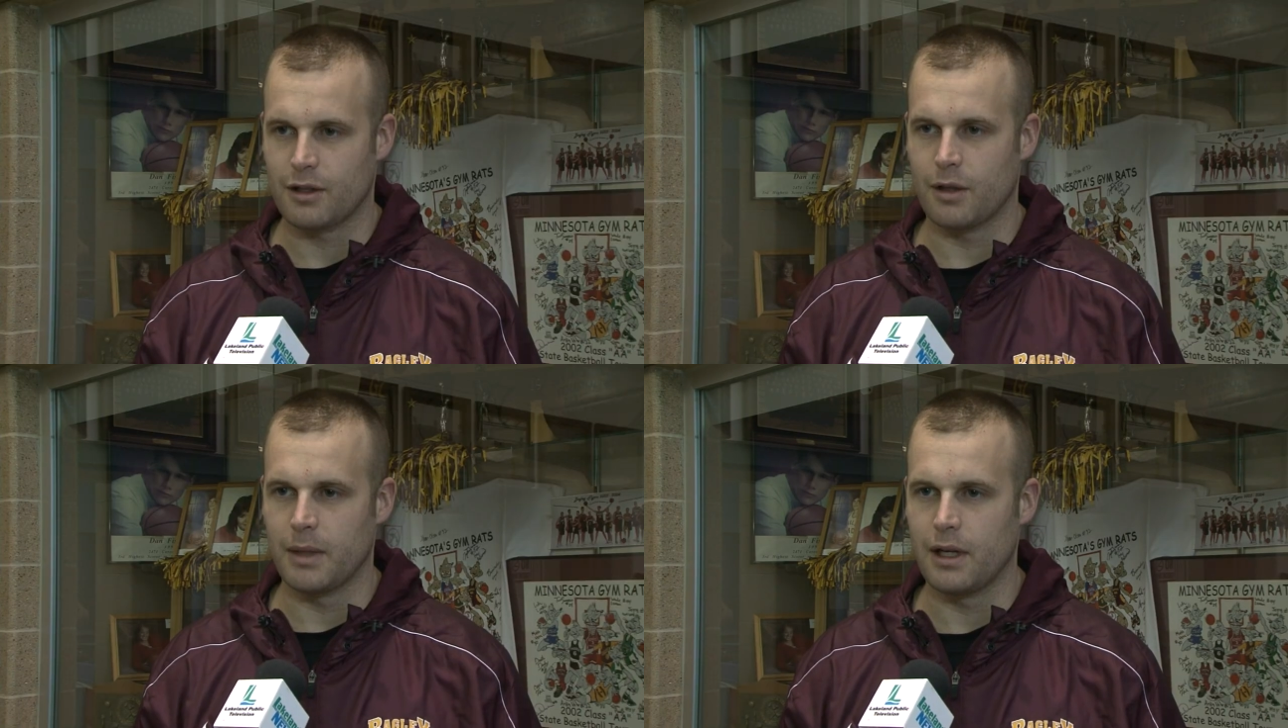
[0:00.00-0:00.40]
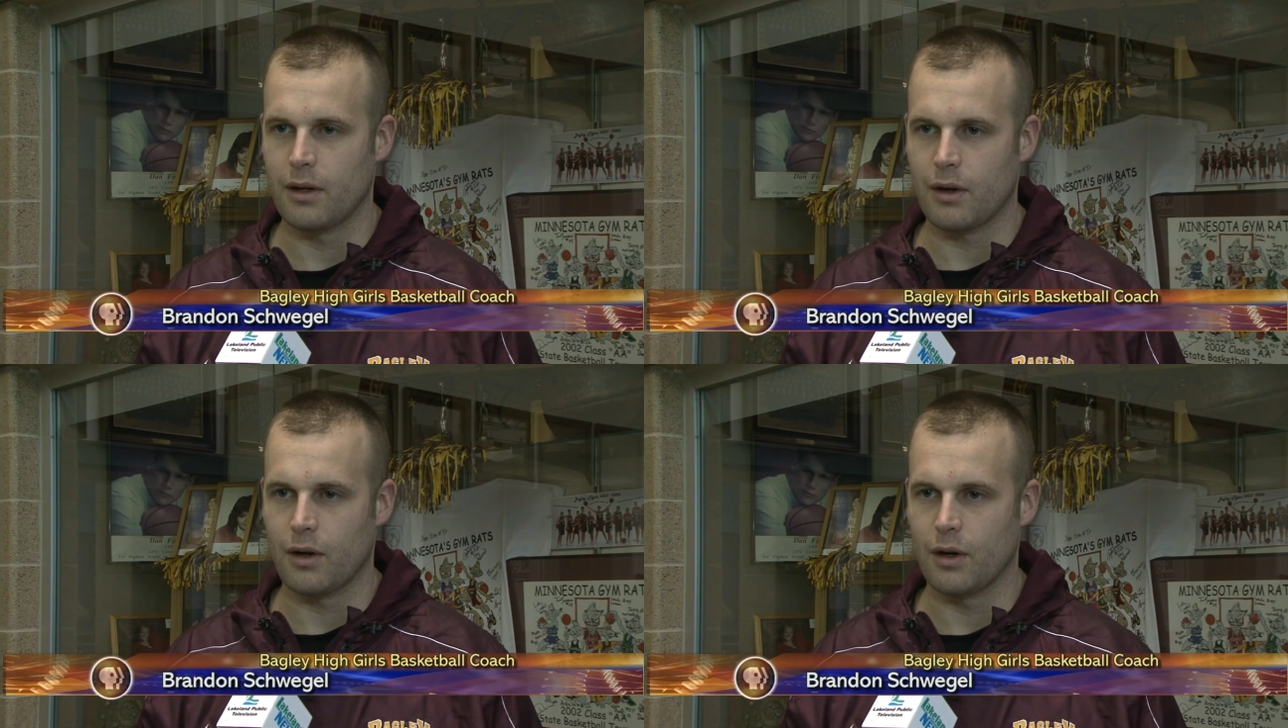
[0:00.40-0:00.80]
to me
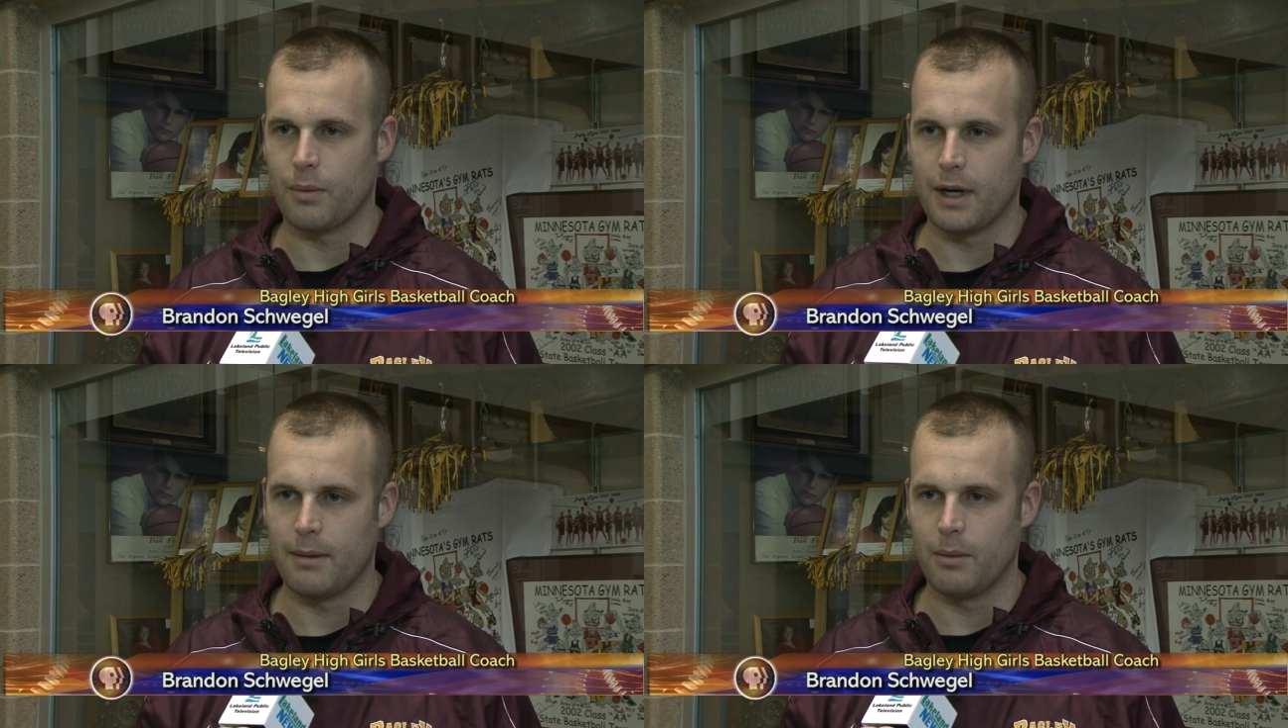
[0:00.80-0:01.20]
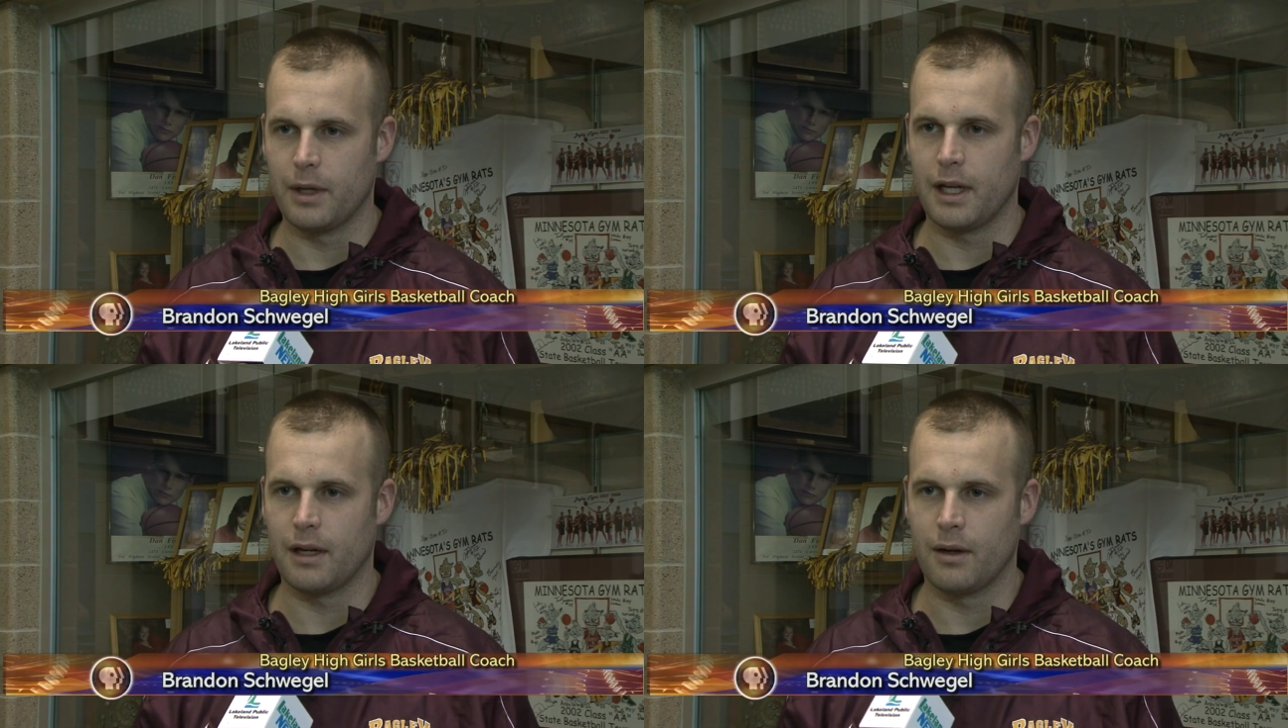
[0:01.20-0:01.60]
or her
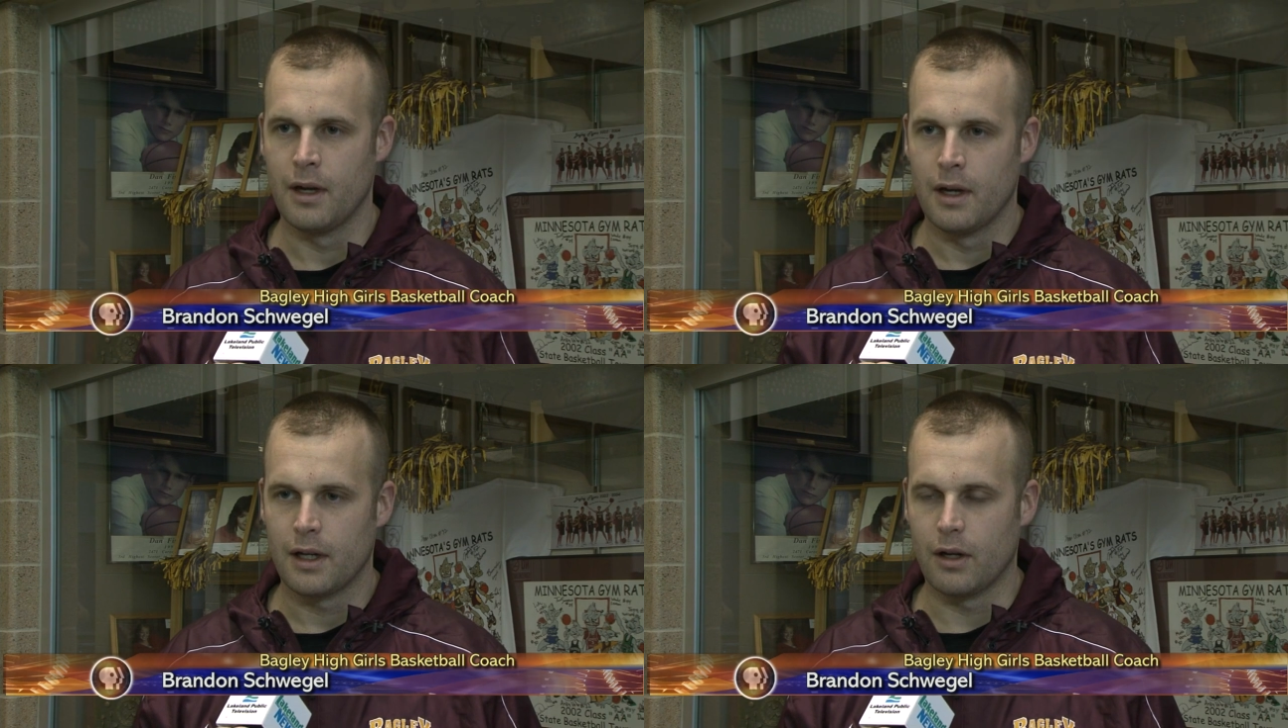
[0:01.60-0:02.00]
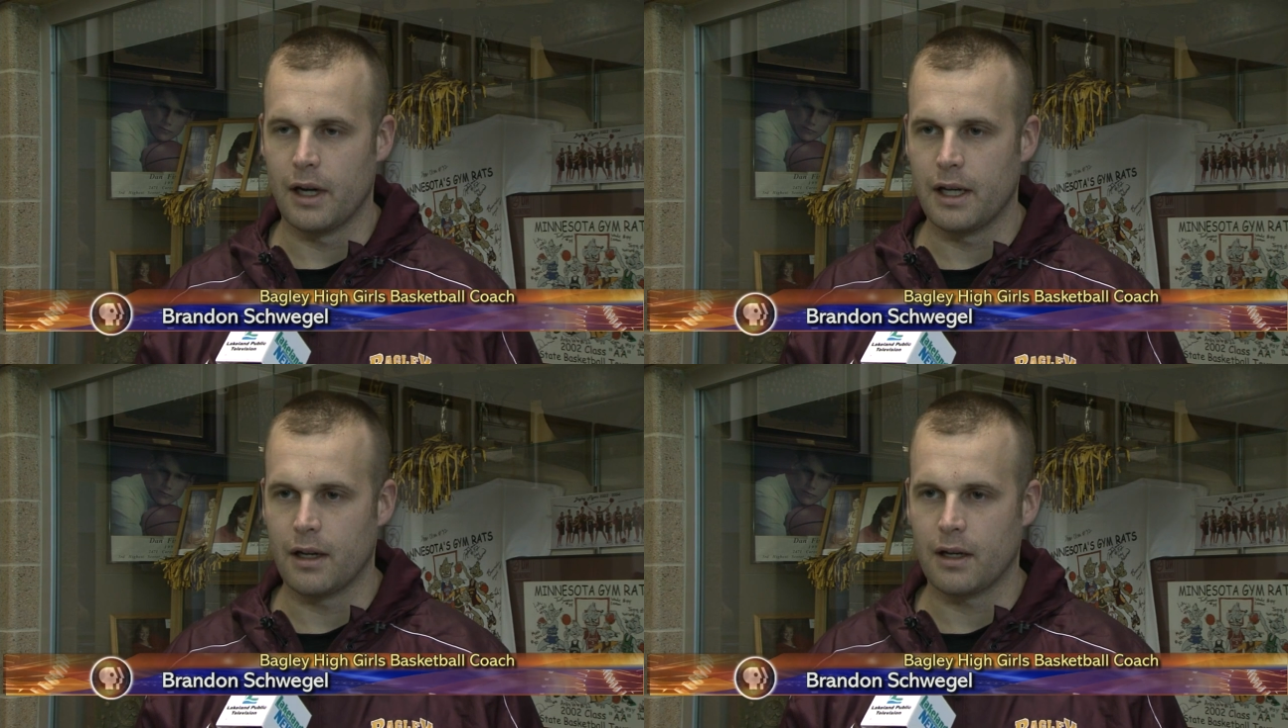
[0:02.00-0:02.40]
probably, and you know
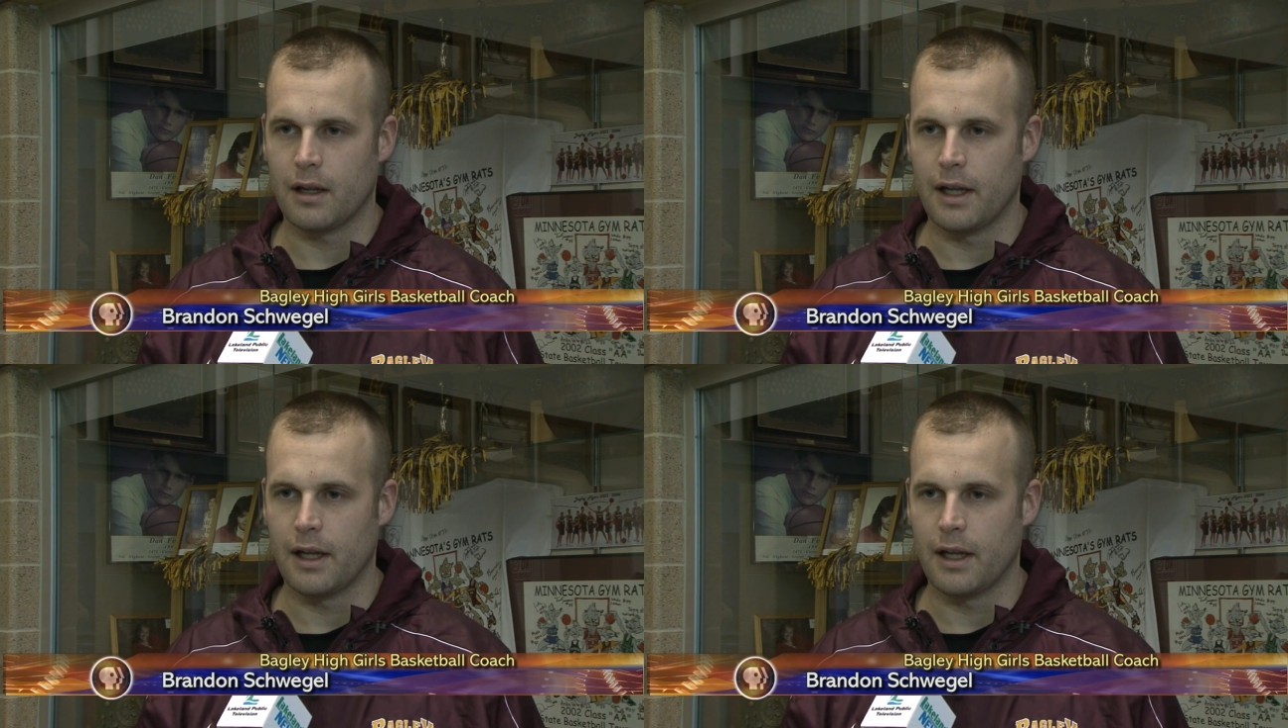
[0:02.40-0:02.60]
I didn't